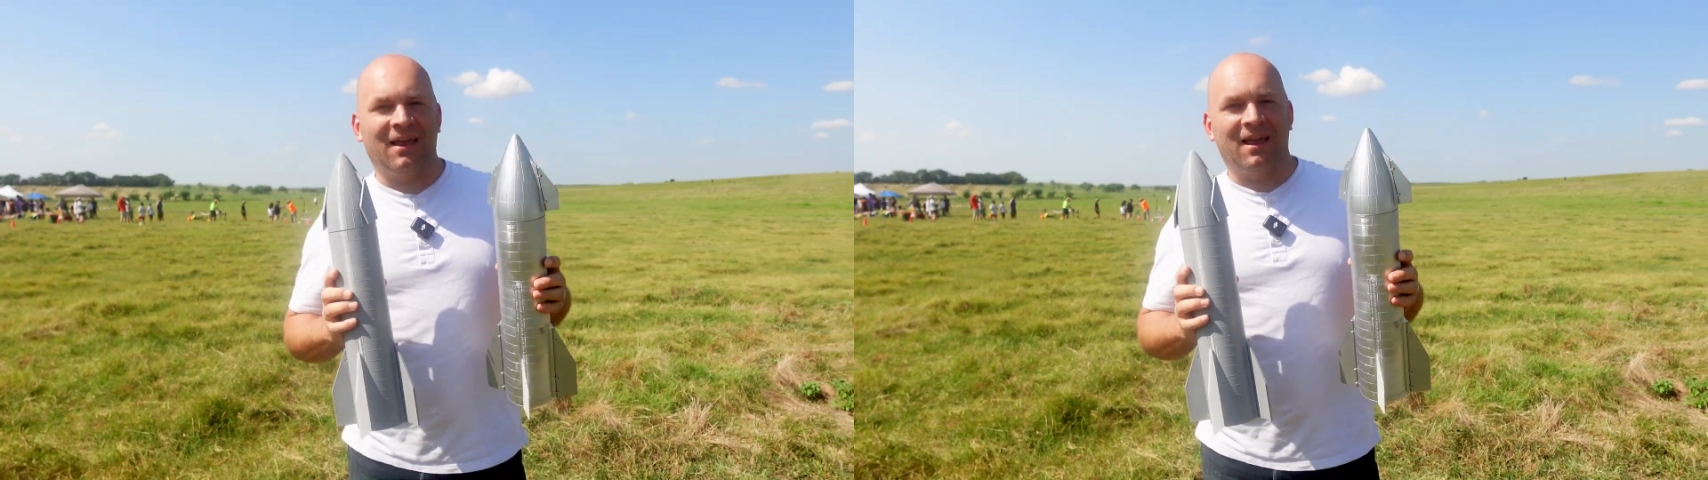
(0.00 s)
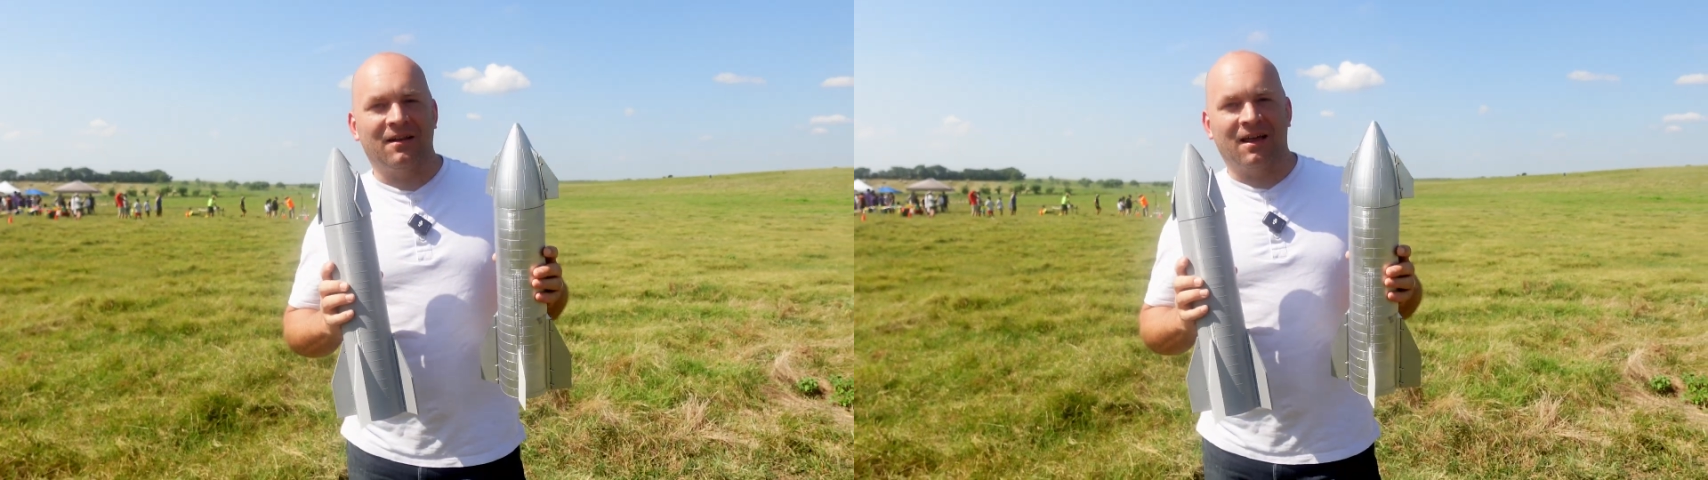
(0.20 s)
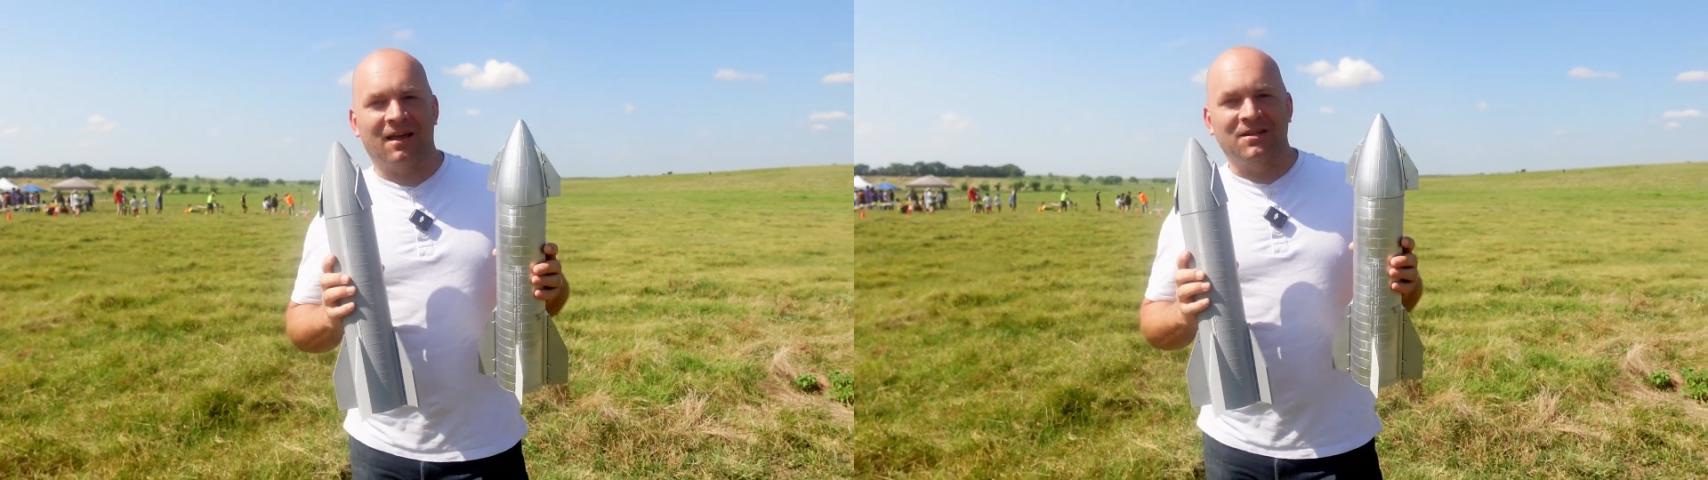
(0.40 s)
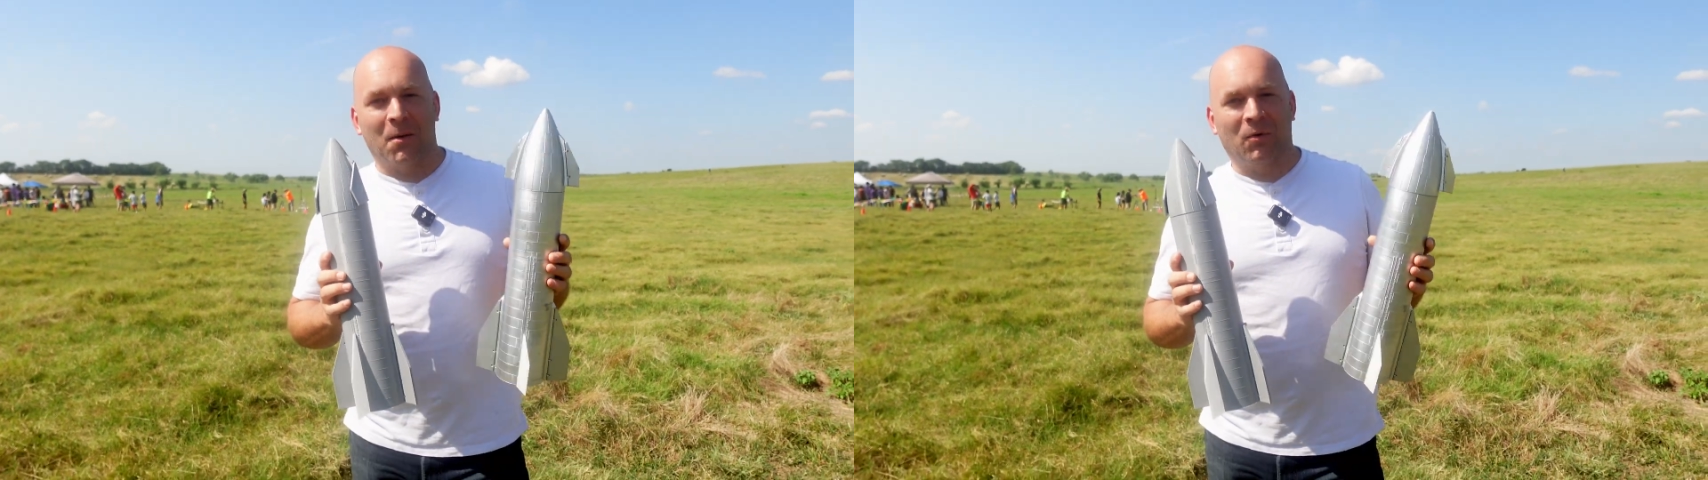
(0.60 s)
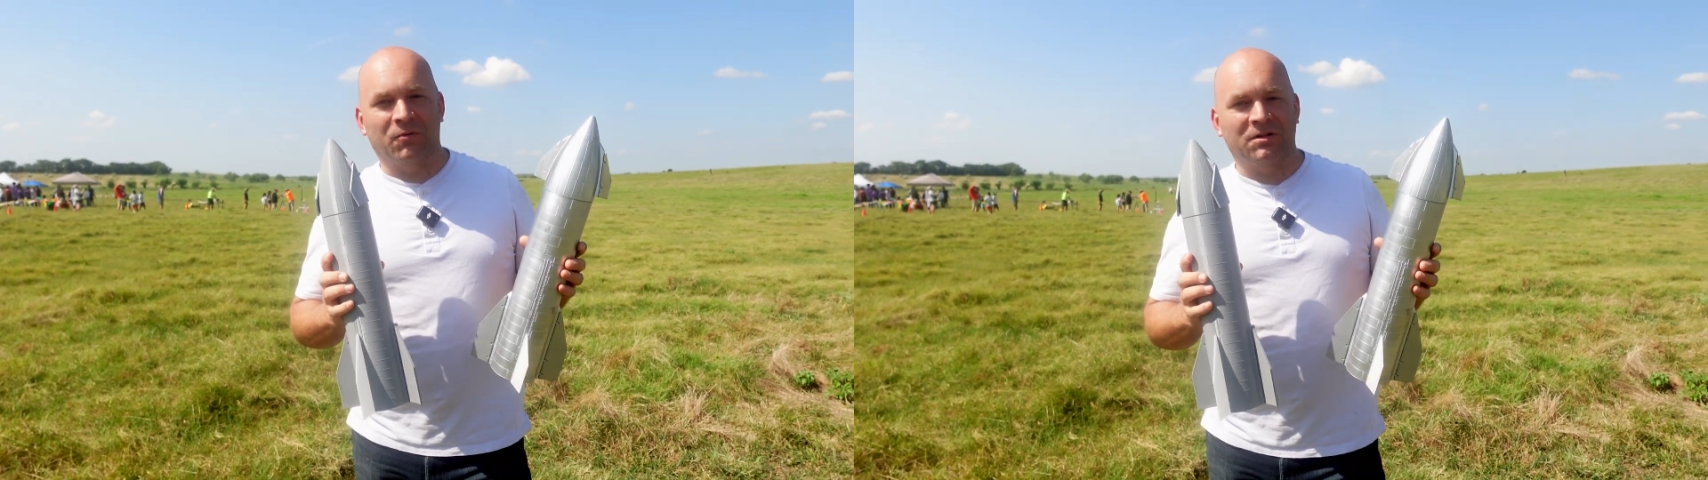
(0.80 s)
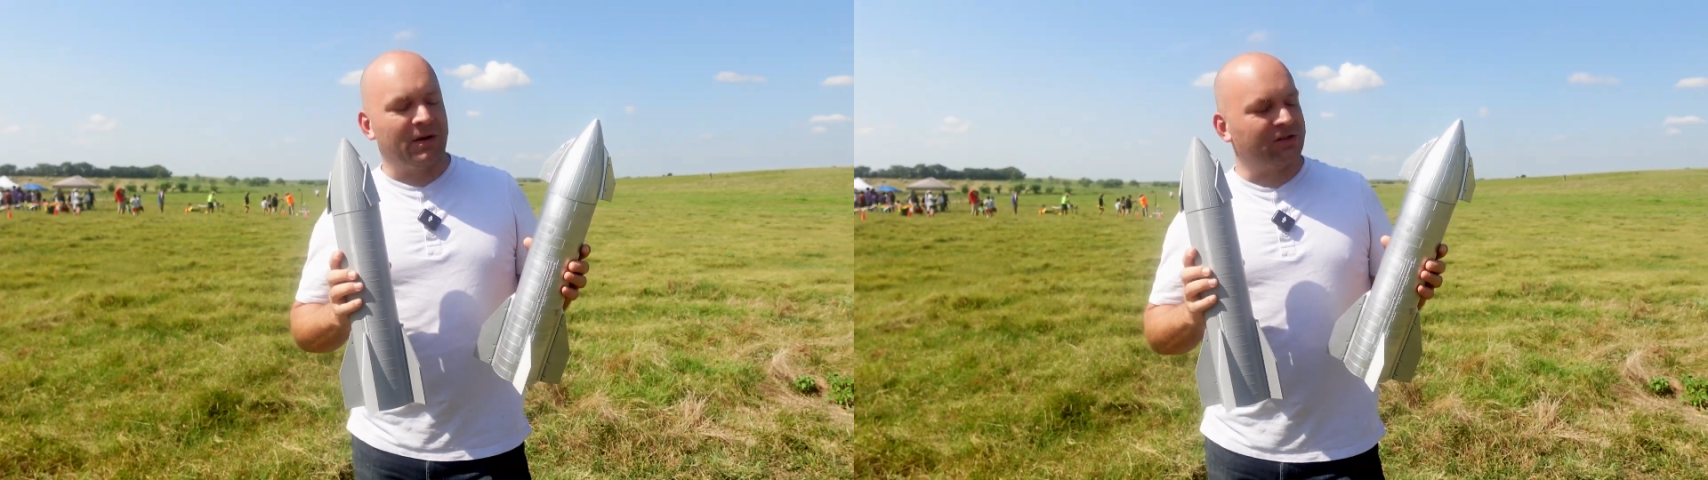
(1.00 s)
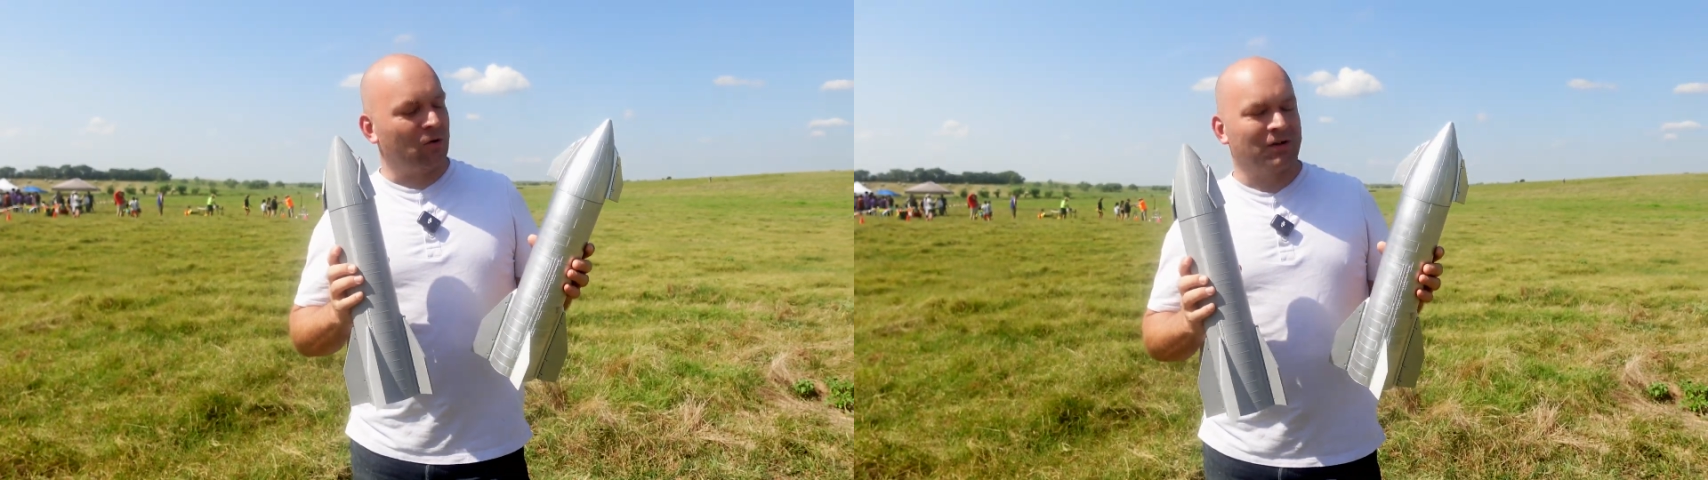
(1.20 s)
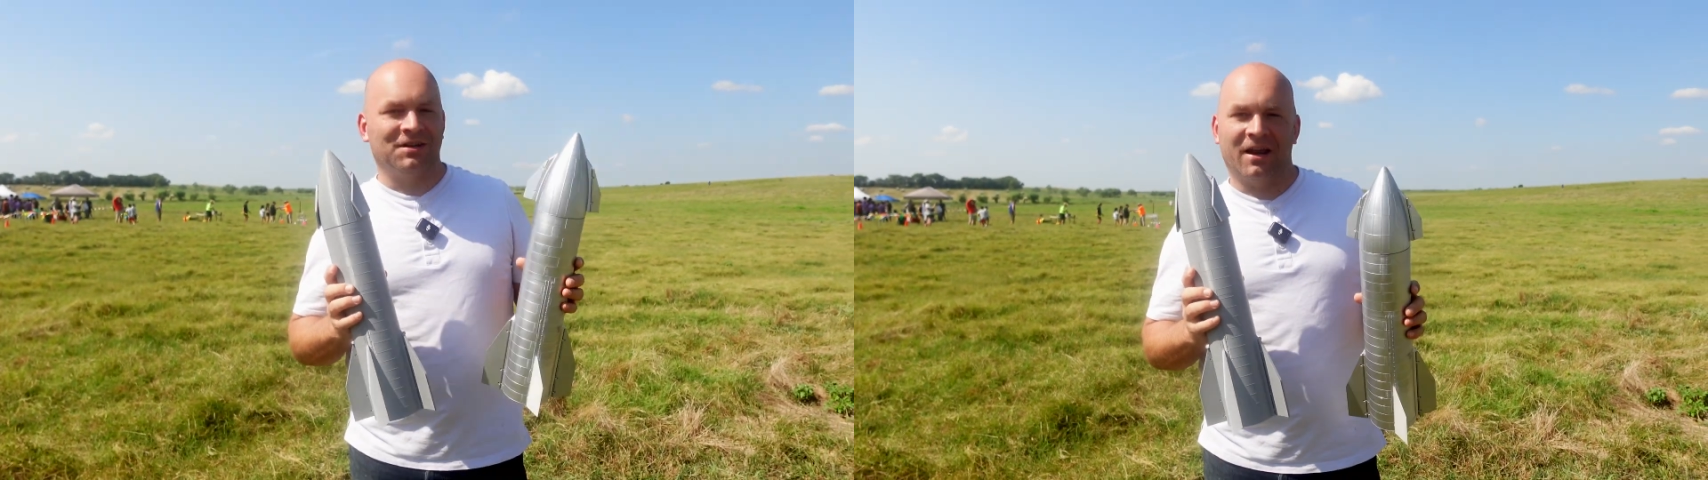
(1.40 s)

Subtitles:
It tumbled, which means it wasn't